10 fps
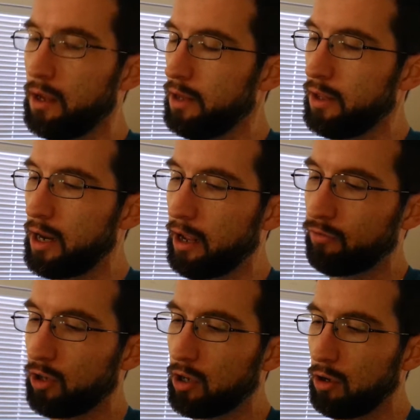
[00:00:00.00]
and then I
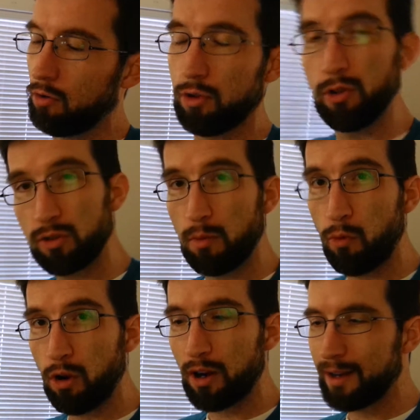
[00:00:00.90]
have to go do some
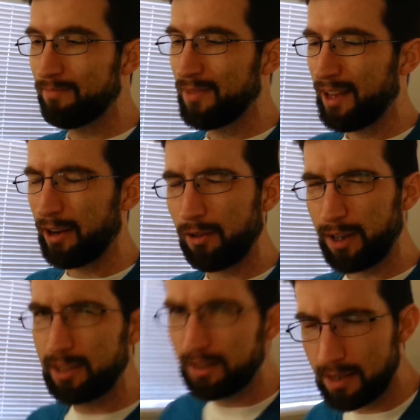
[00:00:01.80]
work, I don't
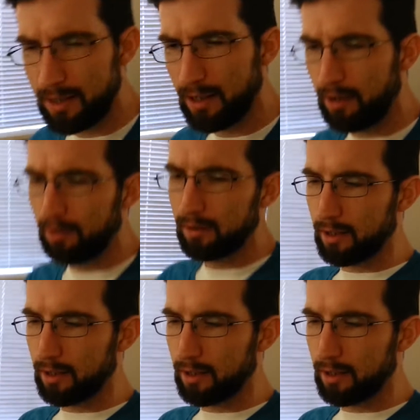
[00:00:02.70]
like sitting down.